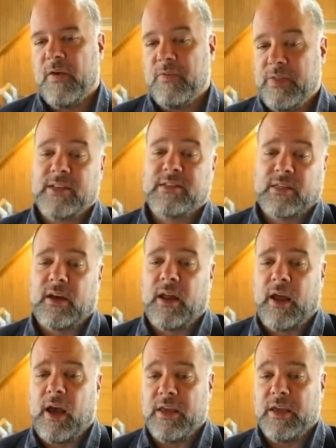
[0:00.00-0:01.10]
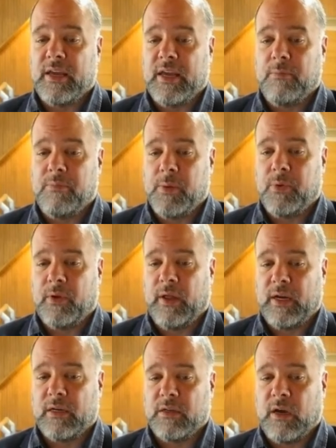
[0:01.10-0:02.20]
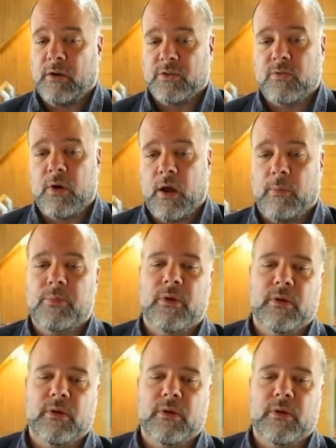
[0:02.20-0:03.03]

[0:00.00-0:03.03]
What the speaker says: that's kind of how you get people like Donald Trump.